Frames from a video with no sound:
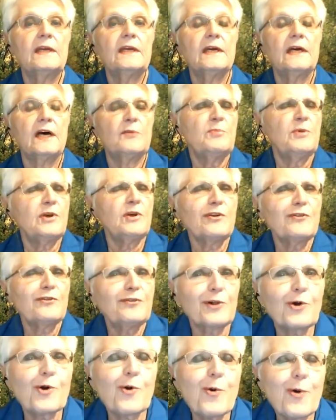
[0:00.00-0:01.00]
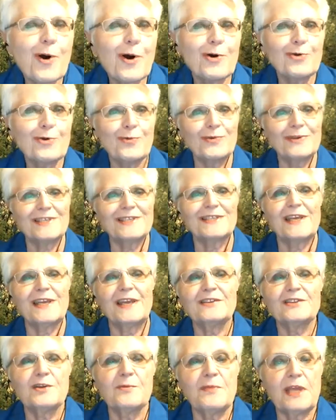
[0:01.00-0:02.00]
A beautiful quote was
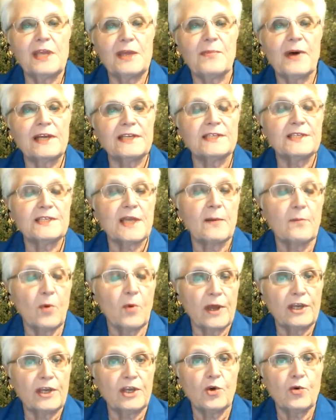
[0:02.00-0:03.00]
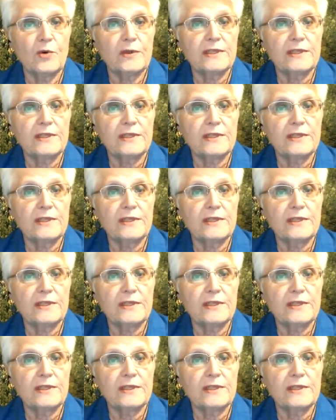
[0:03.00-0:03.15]
sent to me by someone who